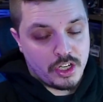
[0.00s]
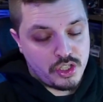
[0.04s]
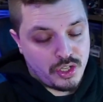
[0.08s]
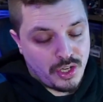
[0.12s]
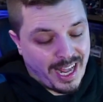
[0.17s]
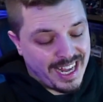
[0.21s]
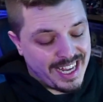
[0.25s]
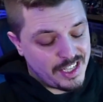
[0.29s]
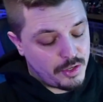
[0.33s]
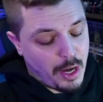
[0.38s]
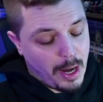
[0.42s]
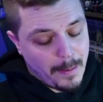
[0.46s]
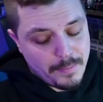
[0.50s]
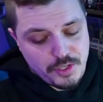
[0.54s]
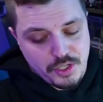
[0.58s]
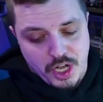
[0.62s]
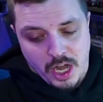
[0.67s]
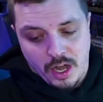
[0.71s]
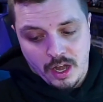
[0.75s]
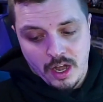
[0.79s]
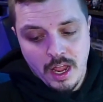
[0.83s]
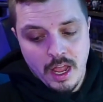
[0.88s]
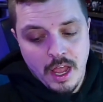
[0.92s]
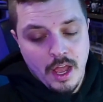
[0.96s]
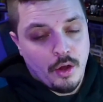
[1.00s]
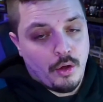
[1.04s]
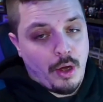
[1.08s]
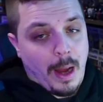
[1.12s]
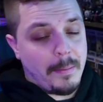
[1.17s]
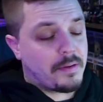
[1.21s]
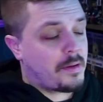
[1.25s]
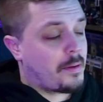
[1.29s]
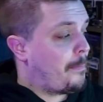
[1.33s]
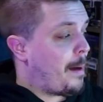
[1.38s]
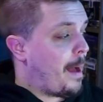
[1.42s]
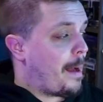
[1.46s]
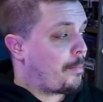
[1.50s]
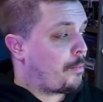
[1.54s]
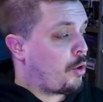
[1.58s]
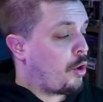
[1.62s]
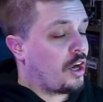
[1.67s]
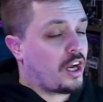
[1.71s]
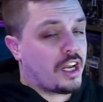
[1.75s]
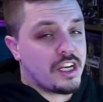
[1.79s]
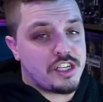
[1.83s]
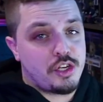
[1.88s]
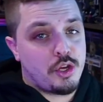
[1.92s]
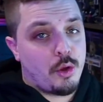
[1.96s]
So guys, grab a chair, grab some popcorn,
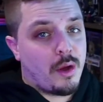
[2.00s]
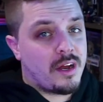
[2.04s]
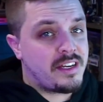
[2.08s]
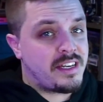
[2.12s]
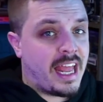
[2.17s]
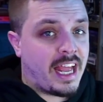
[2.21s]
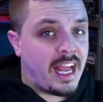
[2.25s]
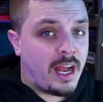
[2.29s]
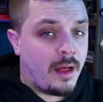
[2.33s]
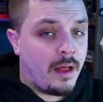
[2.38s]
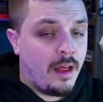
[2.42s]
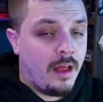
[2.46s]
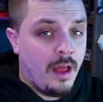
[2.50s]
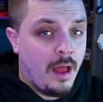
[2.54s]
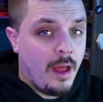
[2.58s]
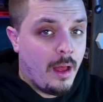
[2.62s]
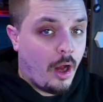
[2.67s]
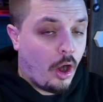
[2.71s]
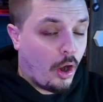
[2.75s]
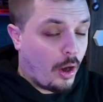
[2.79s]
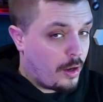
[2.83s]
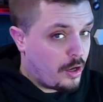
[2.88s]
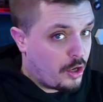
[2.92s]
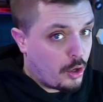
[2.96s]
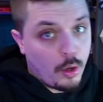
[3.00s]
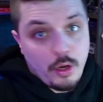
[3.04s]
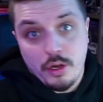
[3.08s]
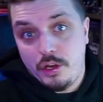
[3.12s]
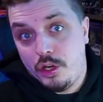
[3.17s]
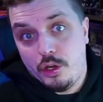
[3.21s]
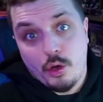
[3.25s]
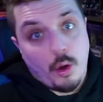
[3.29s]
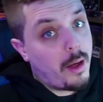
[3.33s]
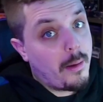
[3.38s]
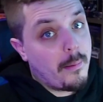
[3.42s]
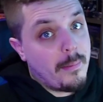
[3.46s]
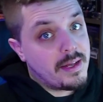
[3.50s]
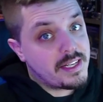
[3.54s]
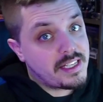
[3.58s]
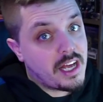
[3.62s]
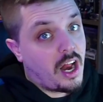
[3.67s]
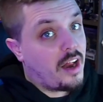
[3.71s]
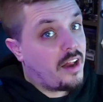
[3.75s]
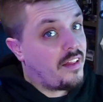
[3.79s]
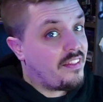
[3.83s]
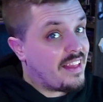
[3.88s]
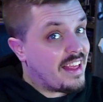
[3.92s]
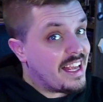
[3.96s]
because you want to take a or you don't, you don't want to miss
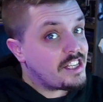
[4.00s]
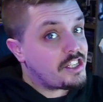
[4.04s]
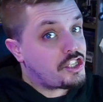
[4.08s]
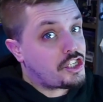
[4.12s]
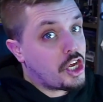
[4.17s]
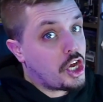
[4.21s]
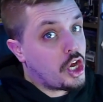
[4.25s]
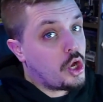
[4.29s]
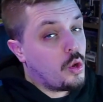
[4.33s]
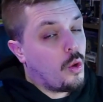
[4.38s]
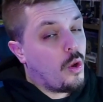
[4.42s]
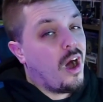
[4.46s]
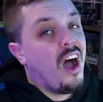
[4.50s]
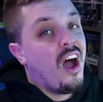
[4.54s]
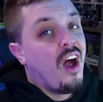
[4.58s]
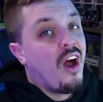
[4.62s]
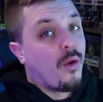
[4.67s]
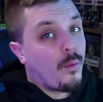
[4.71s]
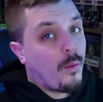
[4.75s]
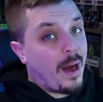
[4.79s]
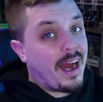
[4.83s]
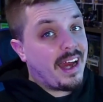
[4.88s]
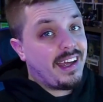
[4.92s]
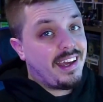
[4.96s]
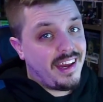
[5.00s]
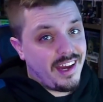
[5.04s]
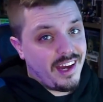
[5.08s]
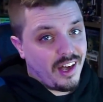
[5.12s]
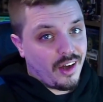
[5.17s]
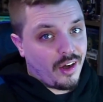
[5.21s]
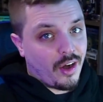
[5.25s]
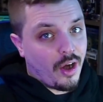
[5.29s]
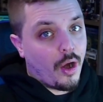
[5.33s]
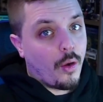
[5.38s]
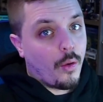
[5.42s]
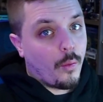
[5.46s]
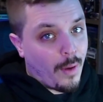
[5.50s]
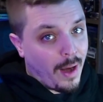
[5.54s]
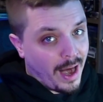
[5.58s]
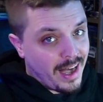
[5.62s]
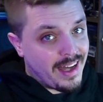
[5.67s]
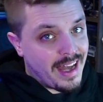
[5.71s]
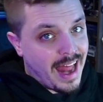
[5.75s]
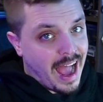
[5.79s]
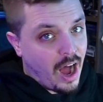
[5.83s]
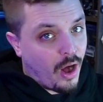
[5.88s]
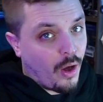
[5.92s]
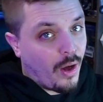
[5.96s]
out on these two right here, right
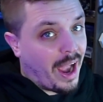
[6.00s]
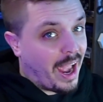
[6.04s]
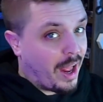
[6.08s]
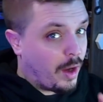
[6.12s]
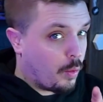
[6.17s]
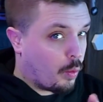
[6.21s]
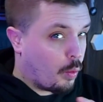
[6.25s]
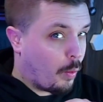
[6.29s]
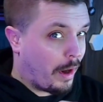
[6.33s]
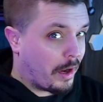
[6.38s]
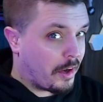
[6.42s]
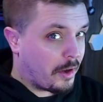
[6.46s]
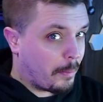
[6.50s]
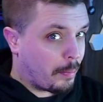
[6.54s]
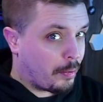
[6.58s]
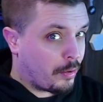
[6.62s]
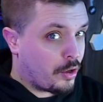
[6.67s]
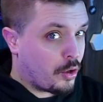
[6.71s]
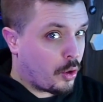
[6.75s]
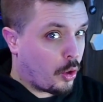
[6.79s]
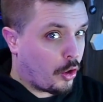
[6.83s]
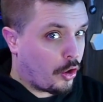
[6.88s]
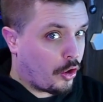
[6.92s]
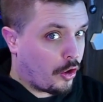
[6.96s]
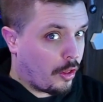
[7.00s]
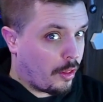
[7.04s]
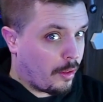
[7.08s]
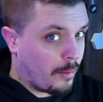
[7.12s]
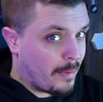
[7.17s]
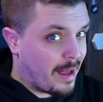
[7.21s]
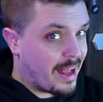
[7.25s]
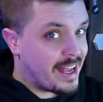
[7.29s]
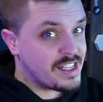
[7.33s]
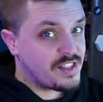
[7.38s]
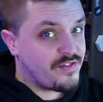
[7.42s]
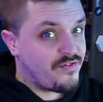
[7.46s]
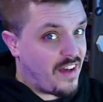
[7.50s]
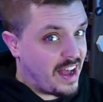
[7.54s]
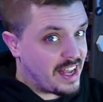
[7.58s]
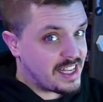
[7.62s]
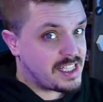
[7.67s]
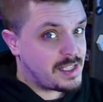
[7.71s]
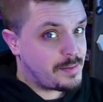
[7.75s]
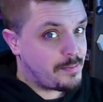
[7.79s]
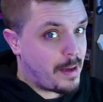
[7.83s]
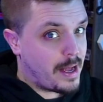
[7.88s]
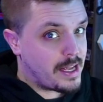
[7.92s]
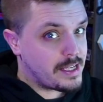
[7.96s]
now, and where to pre-order them as fast
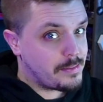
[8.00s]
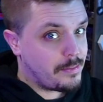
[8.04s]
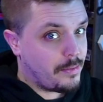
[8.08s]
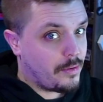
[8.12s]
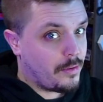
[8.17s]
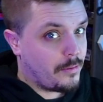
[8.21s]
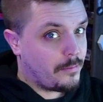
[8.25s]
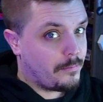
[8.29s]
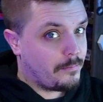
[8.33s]
as possible.